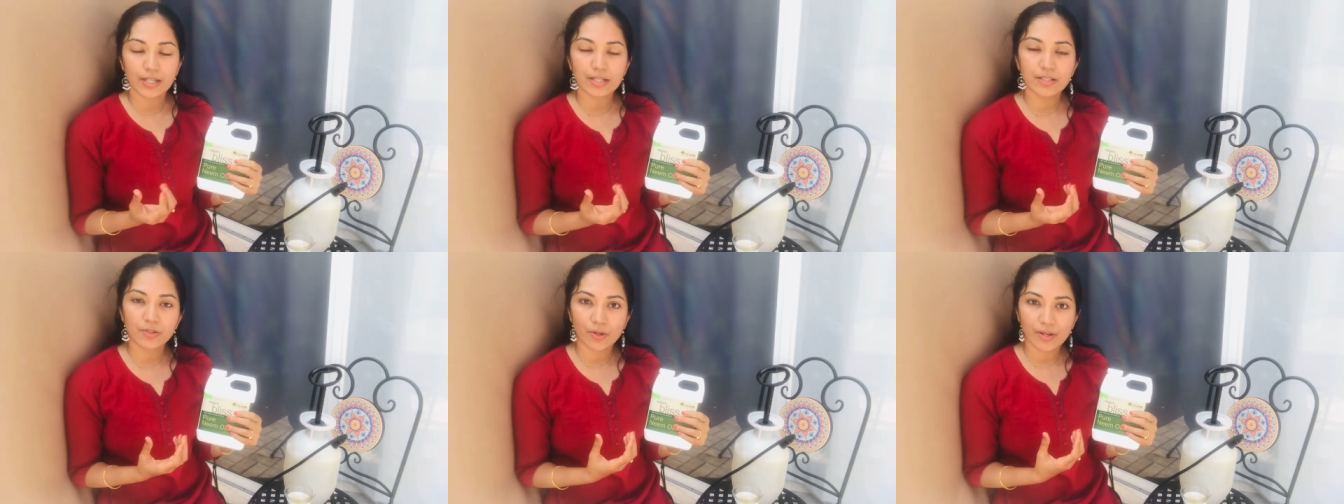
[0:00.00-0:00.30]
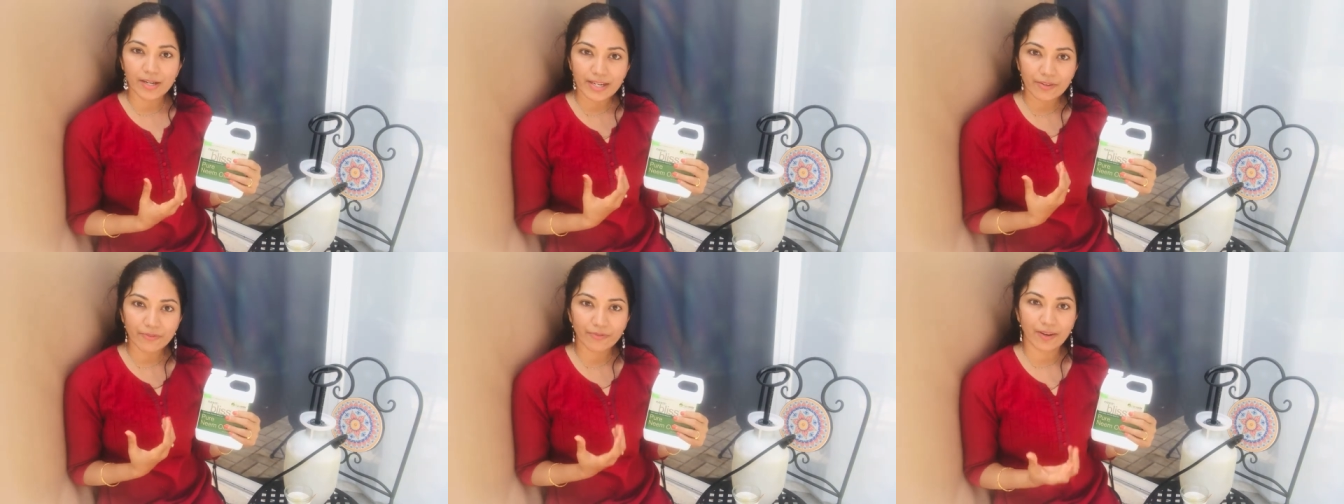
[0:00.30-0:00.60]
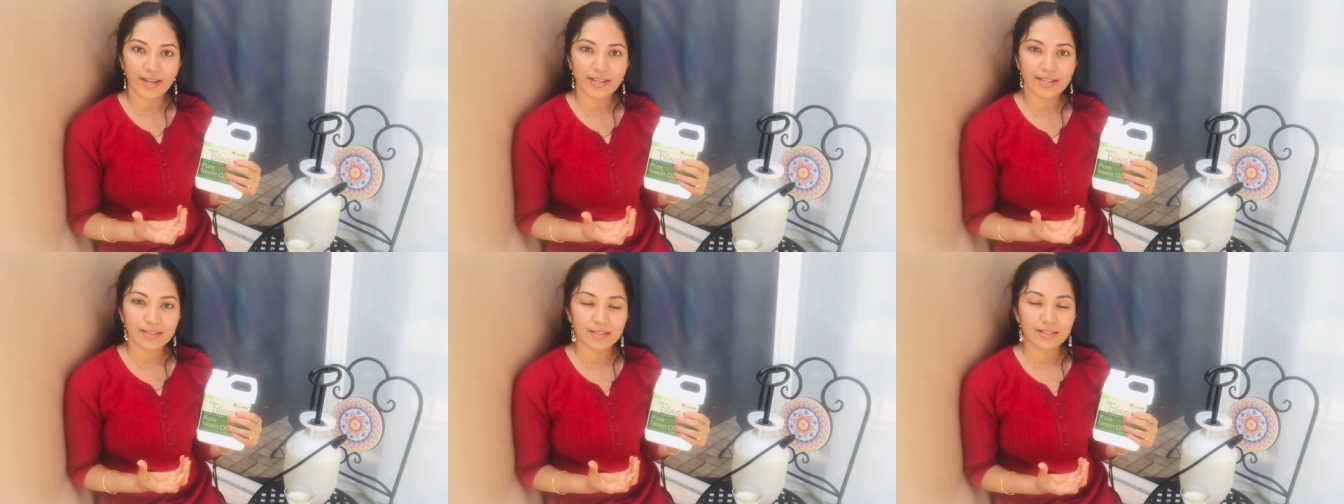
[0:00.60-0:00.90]
it
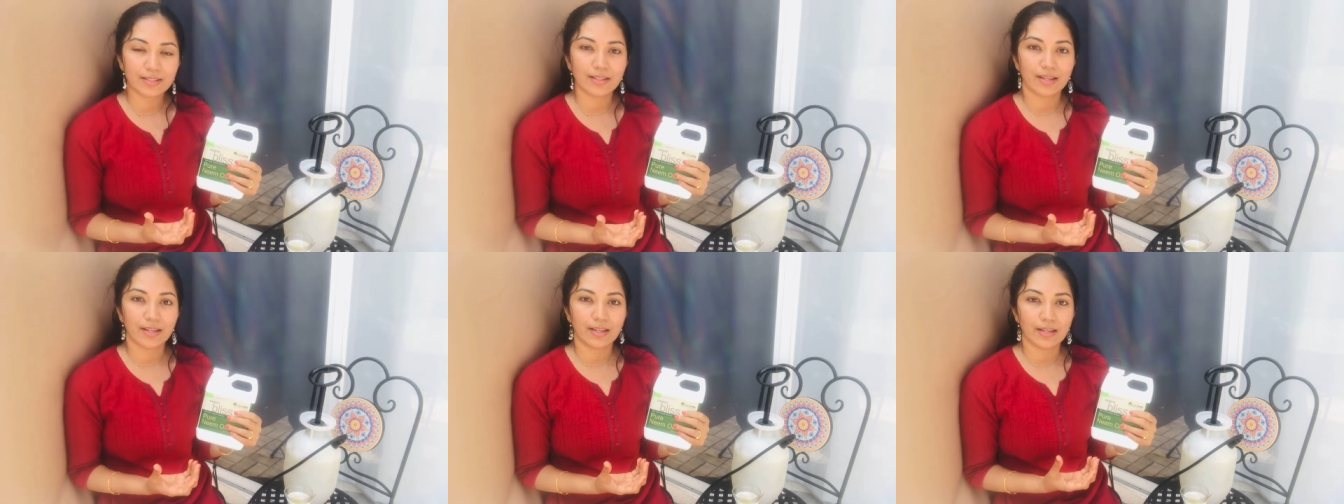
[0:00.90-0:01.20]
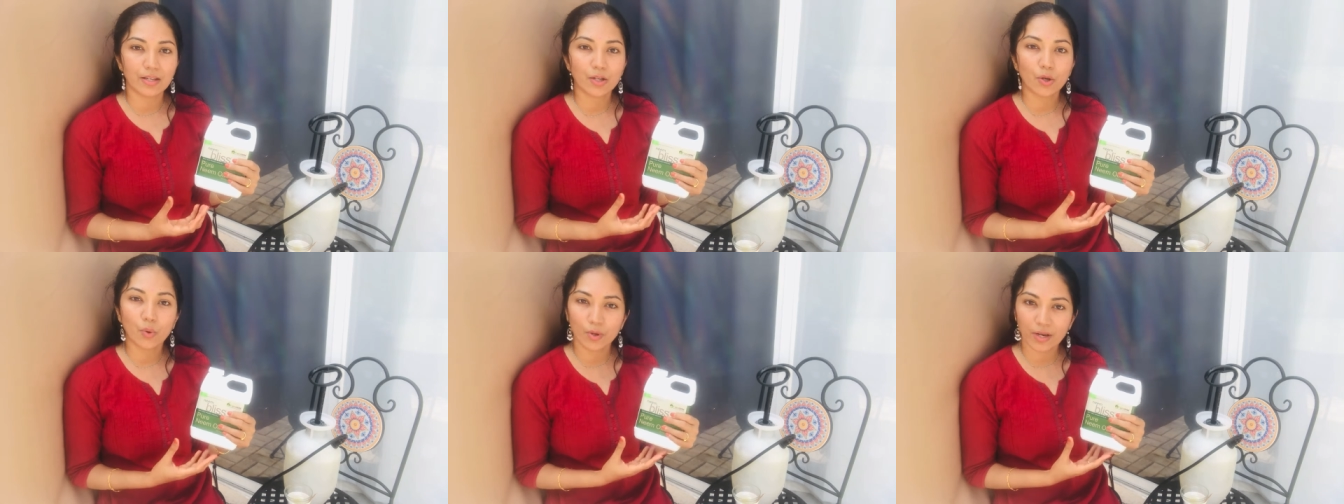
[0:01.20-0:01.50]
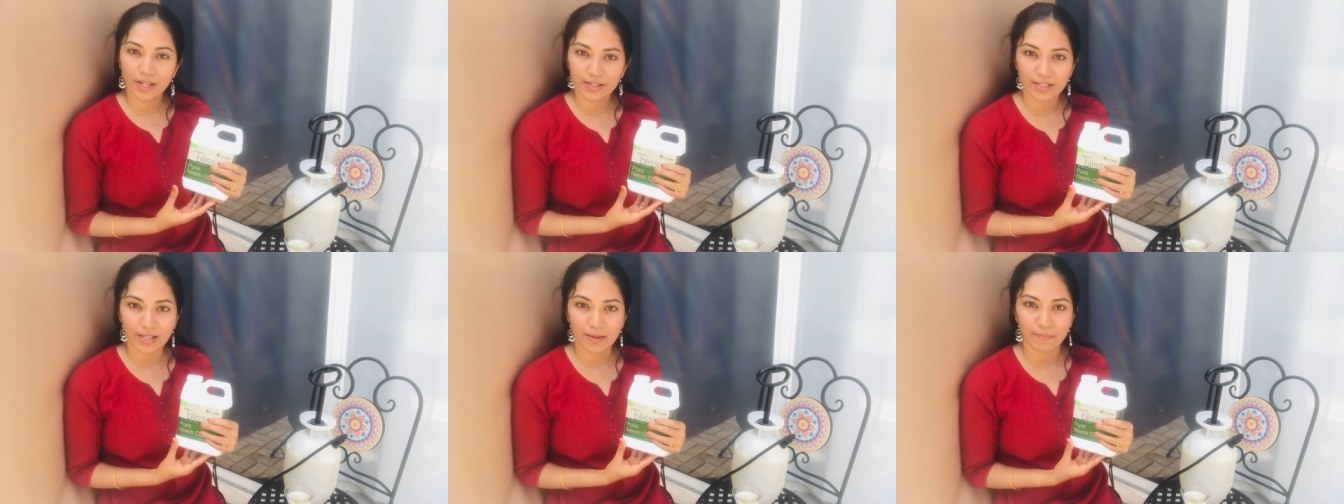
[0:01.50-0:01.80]
solidifies in
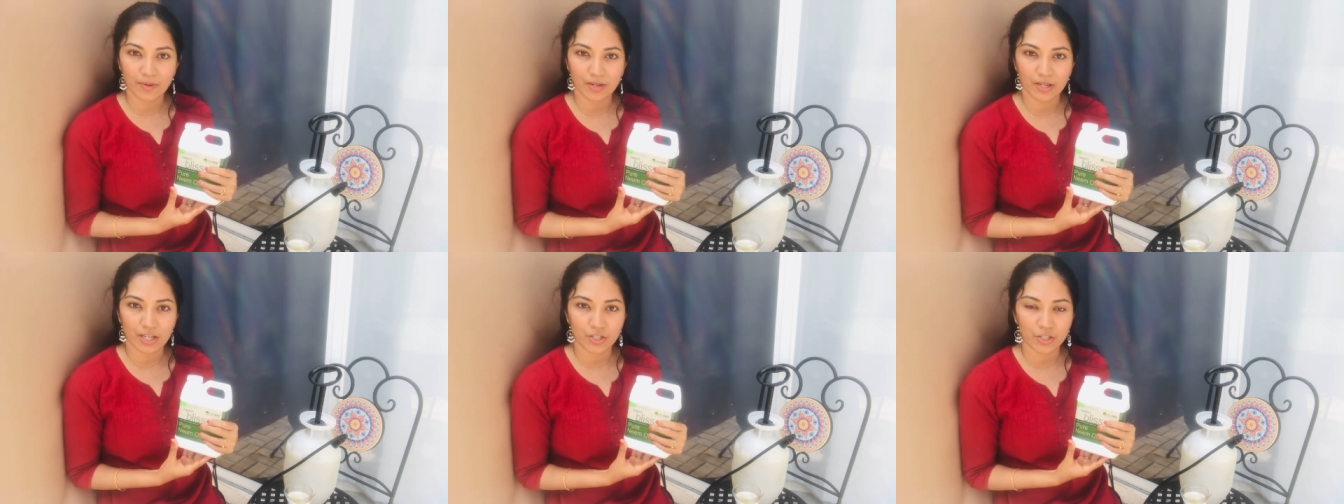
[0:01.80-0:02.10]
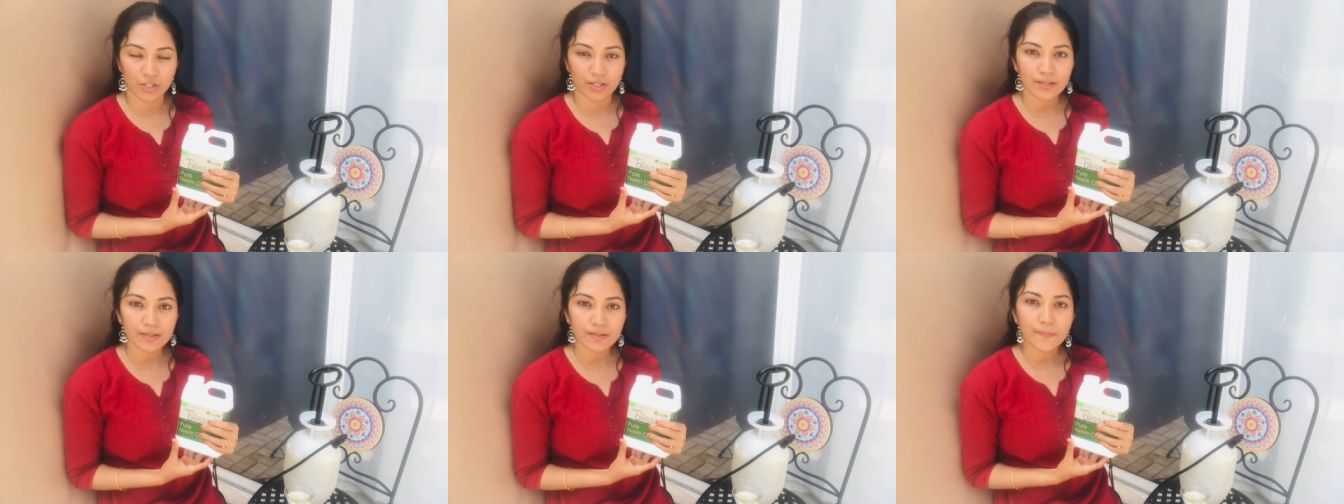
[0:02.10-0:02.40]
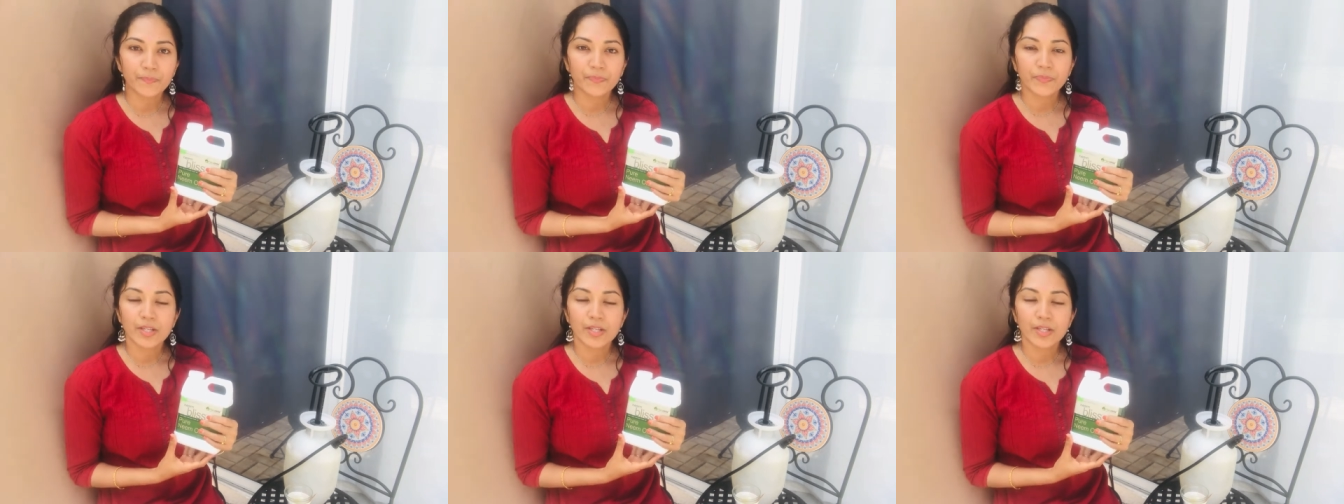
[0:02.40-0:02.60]
cooler temperatures.